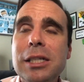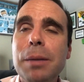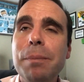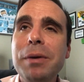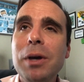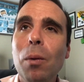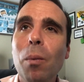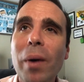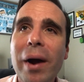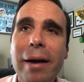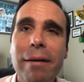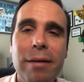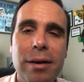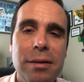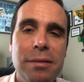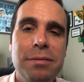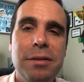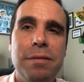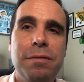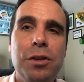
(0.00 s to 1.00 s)
be aware
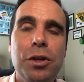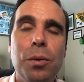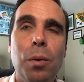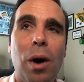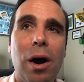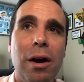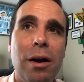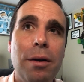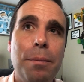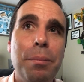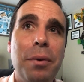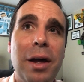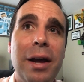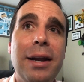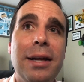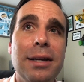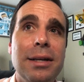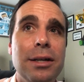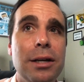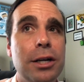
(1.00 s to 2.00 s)
of if you are
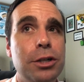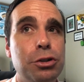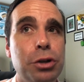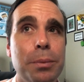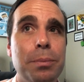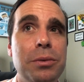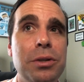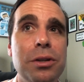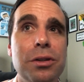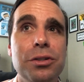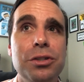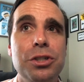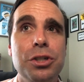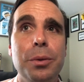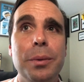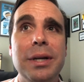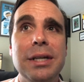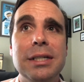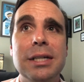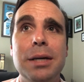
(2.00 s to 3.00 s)
planning a trip to the
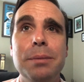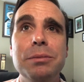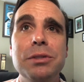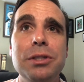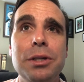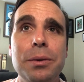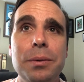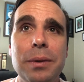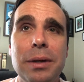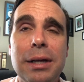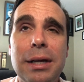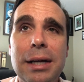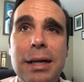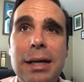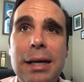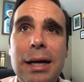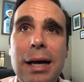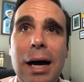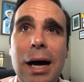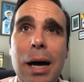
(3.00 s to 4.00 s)
zoo anytime soon.
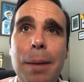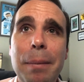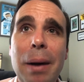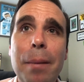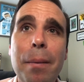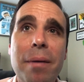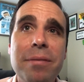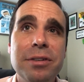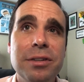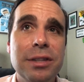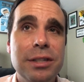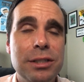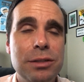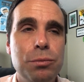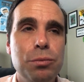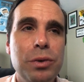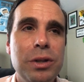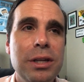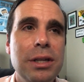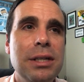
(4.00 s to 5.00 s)
However, this
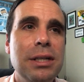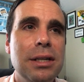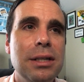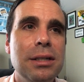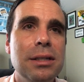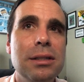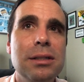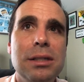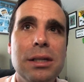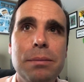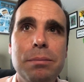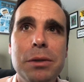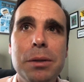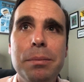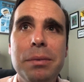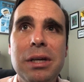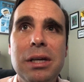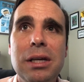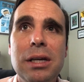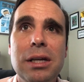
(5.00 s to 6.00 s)
really didn't seem to
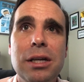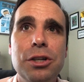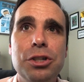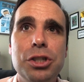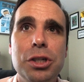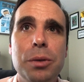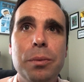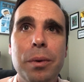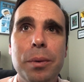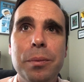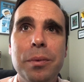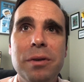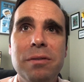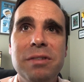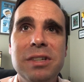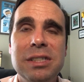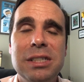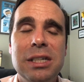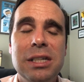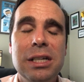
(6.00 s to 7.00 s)
be an issue when we
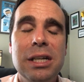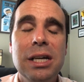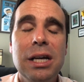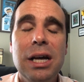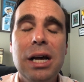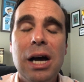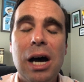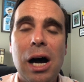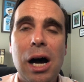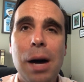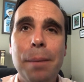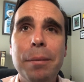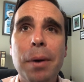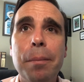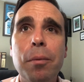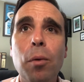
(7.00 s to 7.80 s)
visited. Number